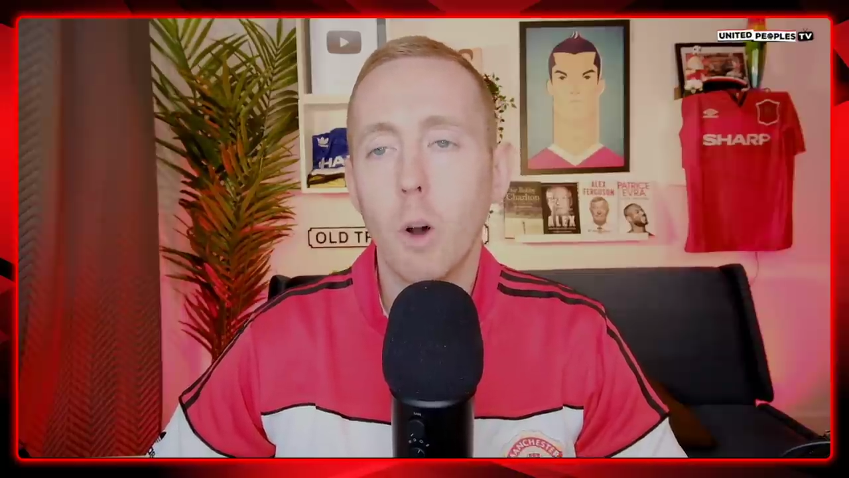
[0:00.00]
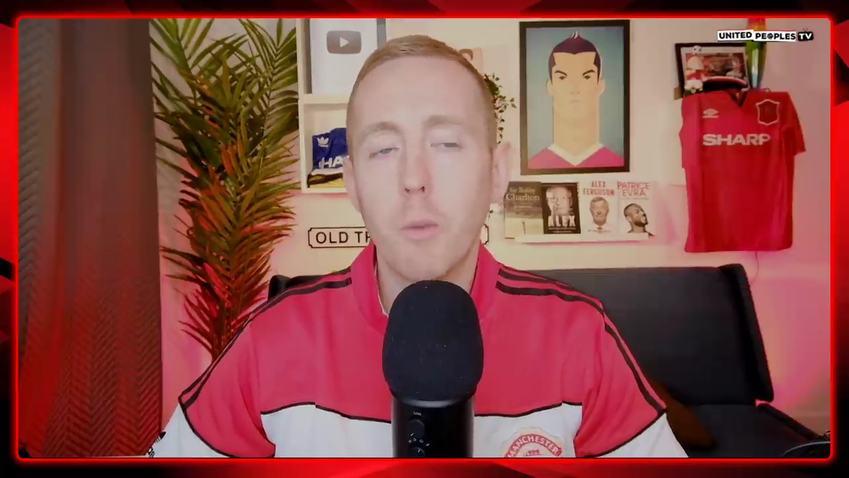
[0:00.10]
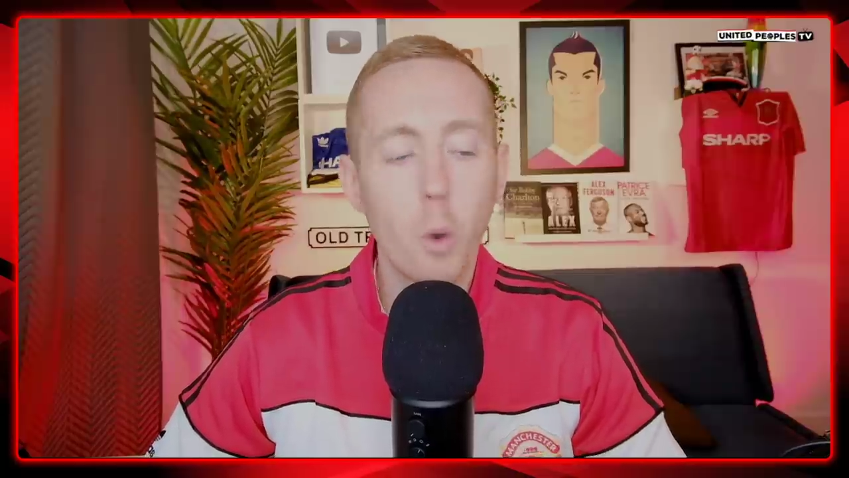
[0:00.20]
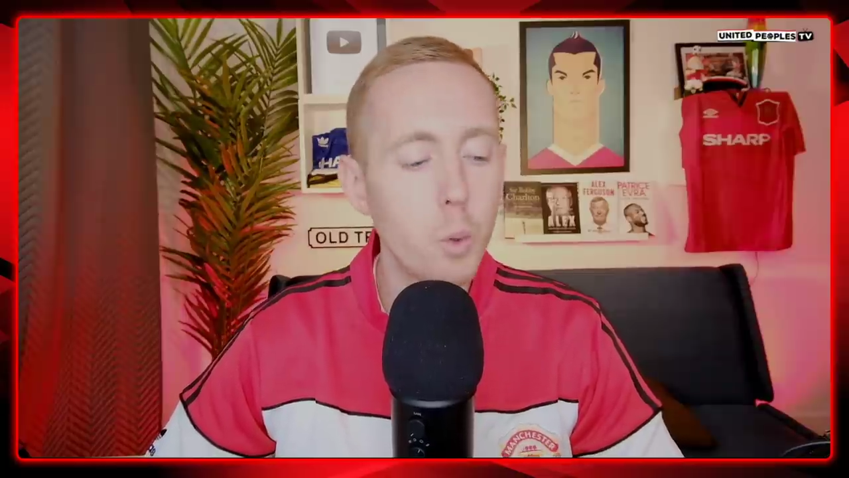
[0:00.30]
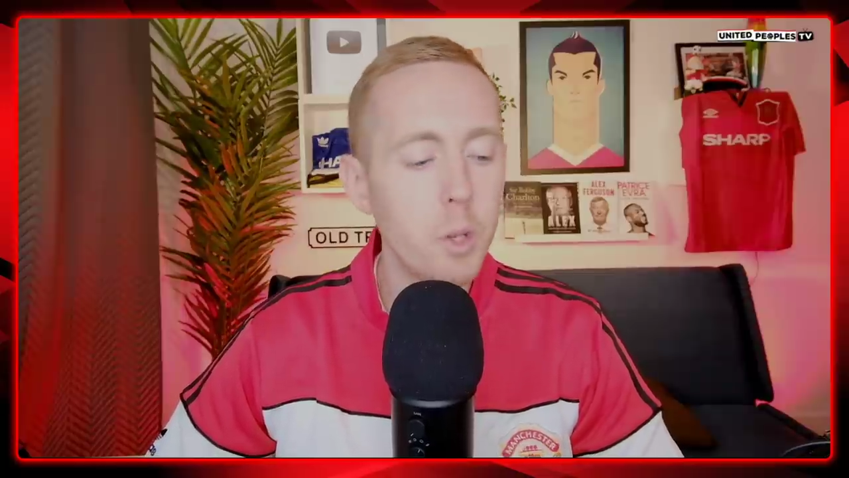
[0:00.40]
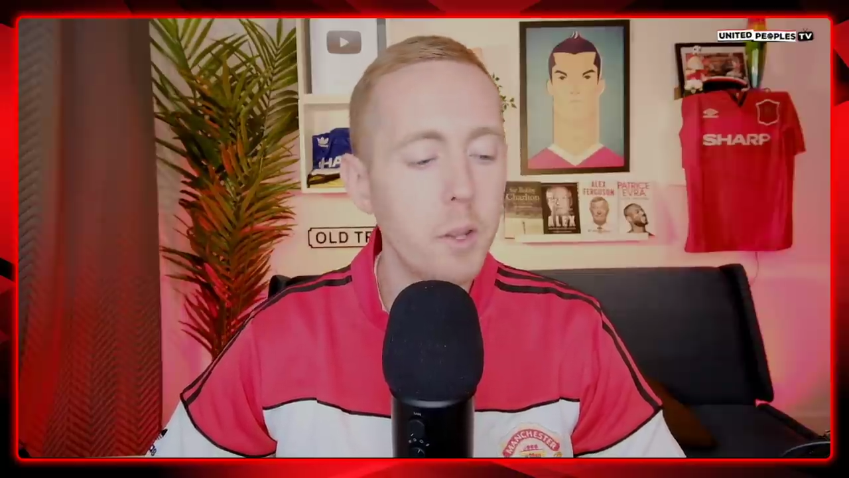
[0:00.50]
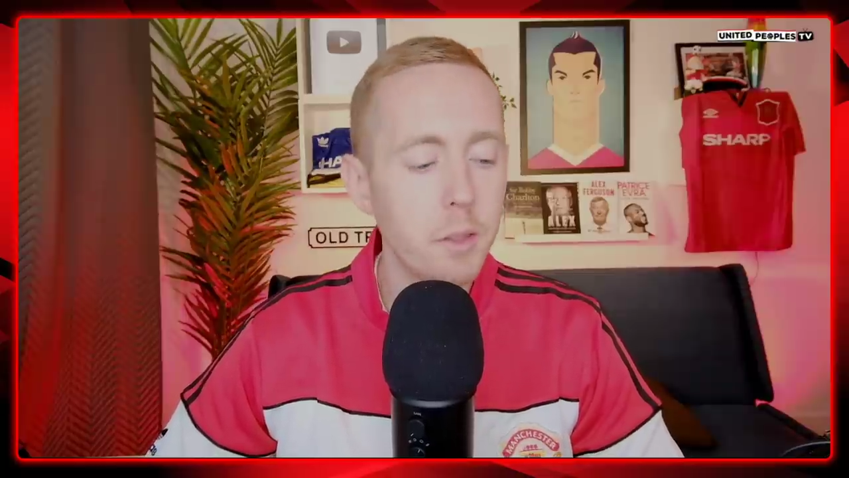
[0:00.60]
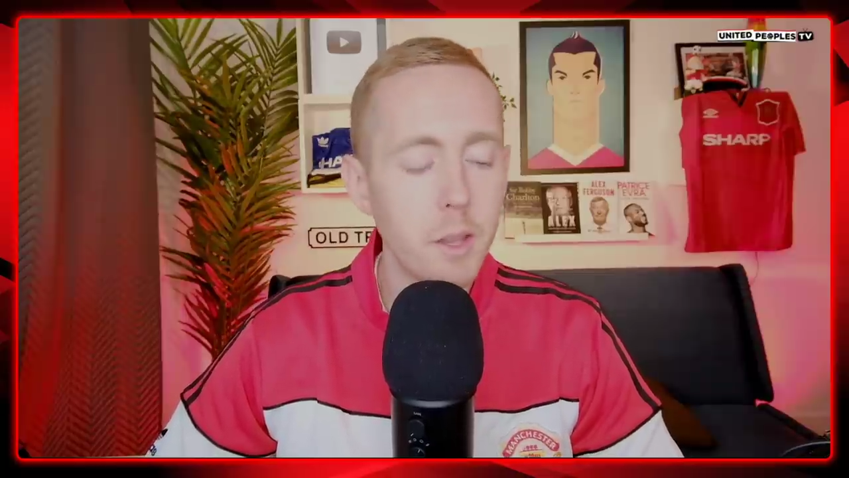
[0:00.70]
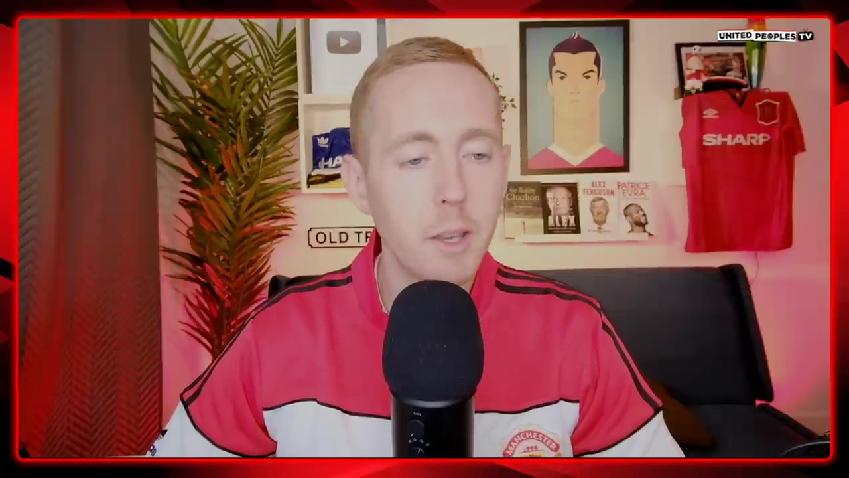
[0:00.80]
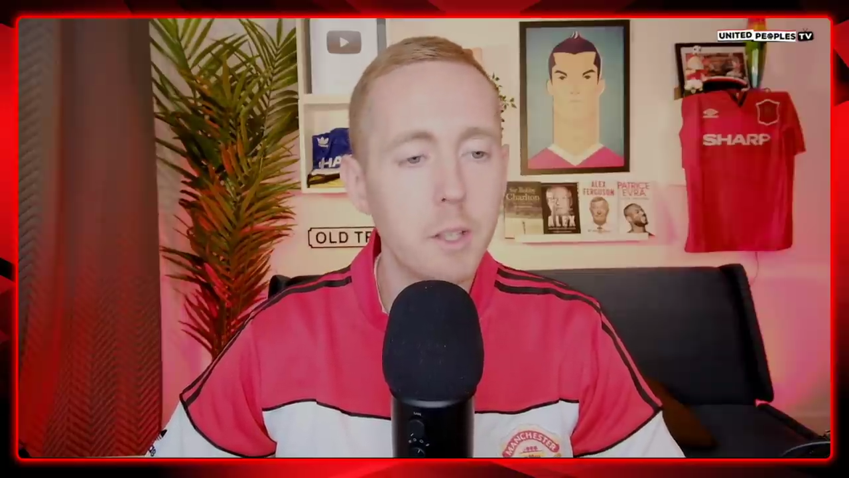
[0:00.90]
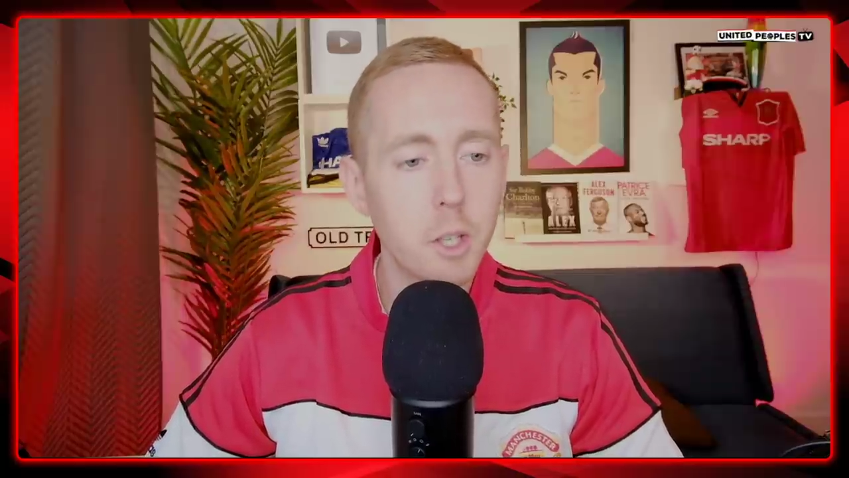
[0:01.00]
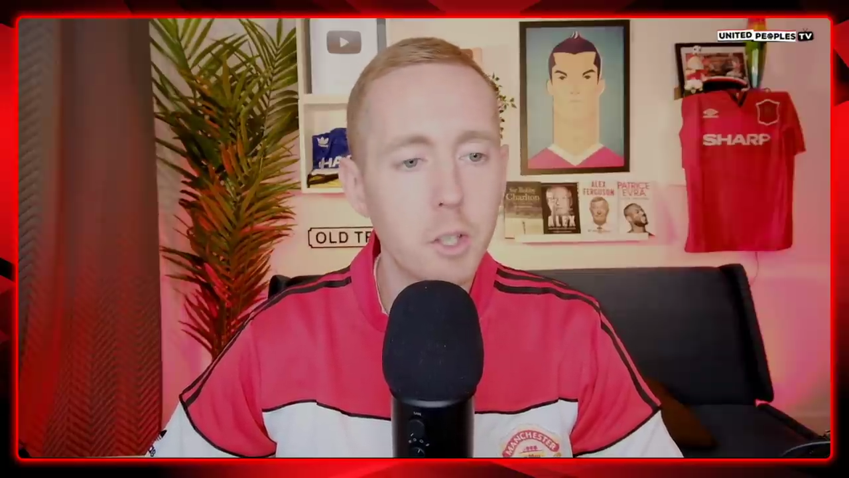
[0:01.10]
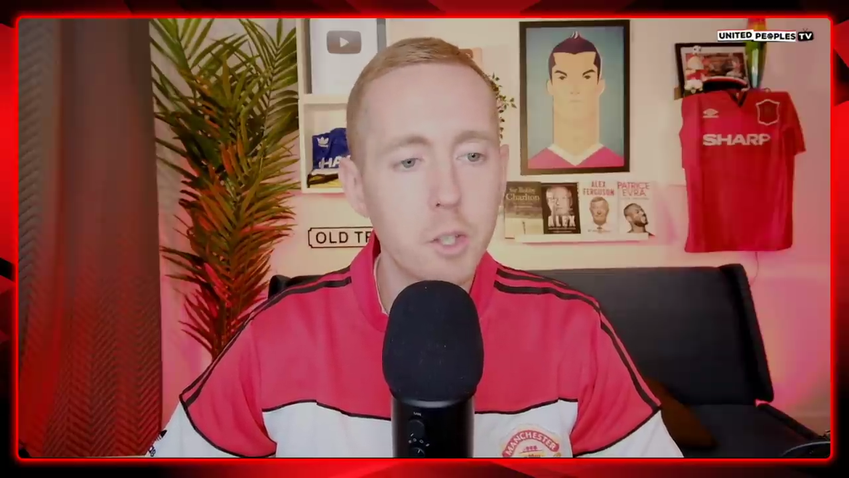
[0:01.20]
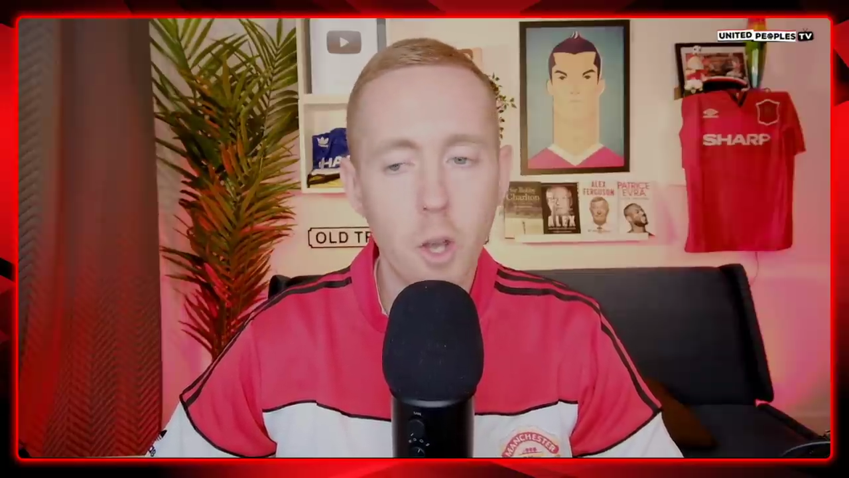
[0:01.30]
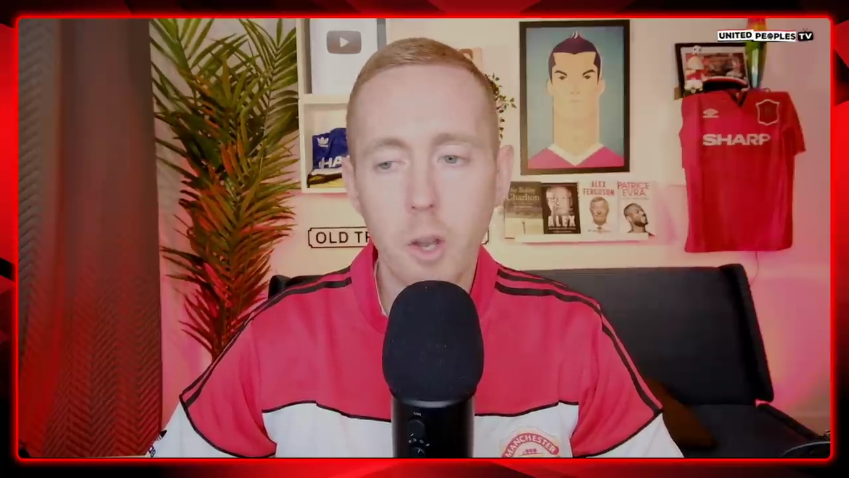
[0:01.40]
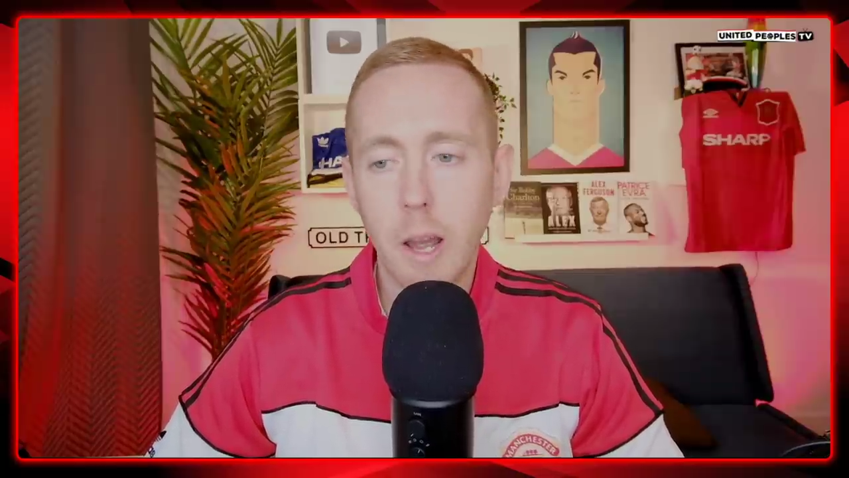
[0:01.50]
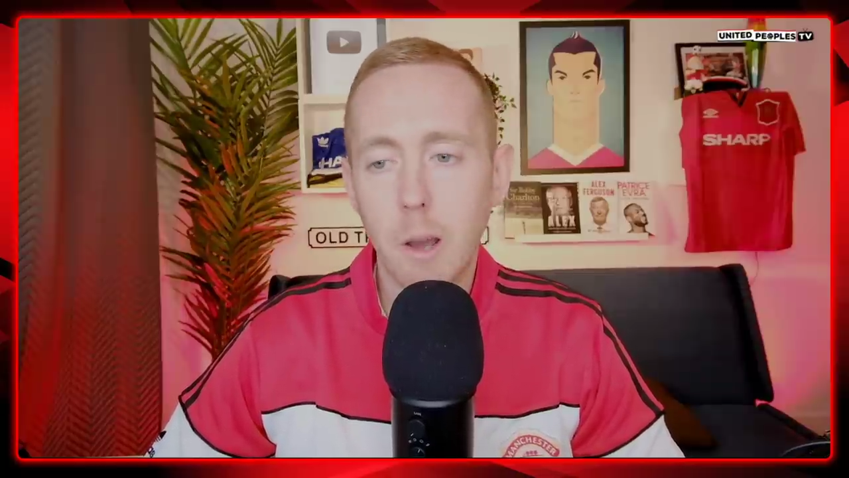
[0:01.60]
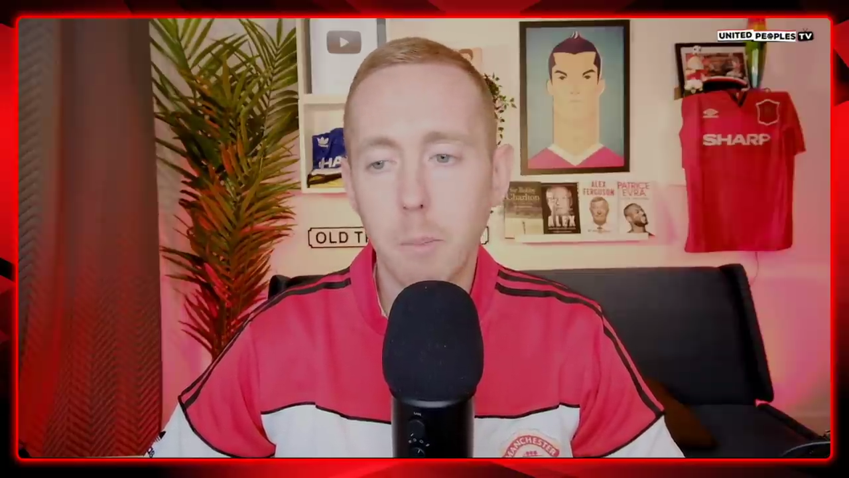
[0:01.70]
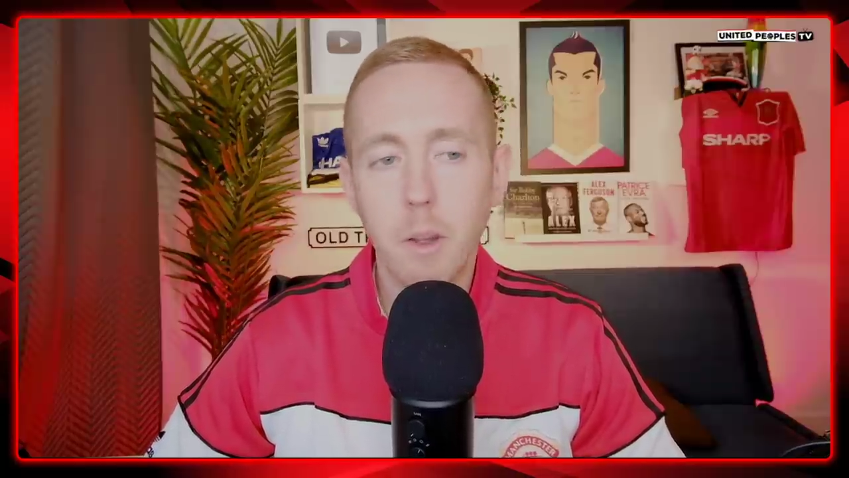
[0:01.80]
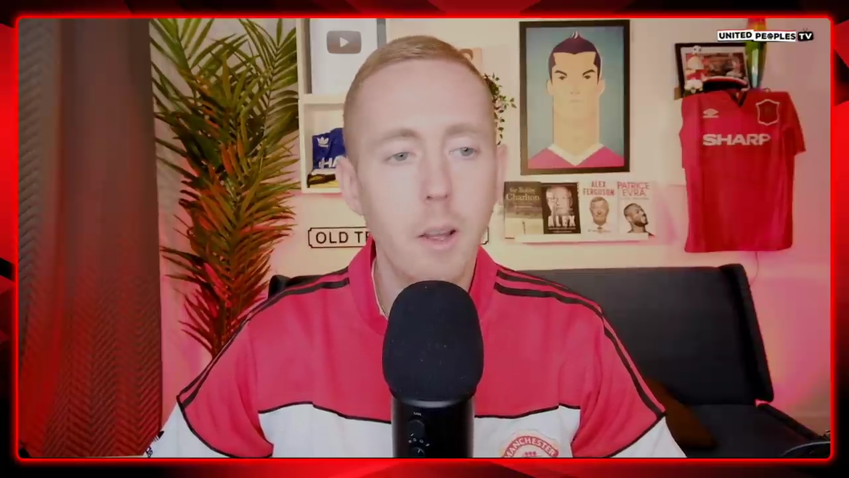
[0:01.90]
Of who do you think is going to turn
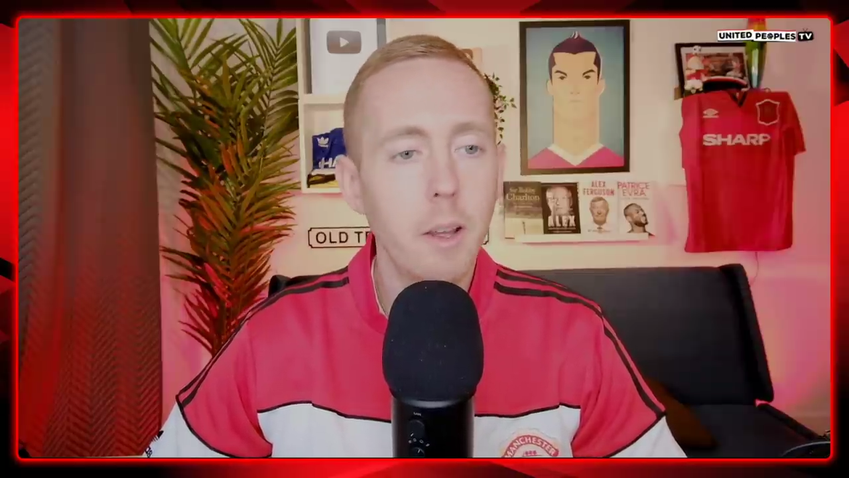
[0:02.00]
out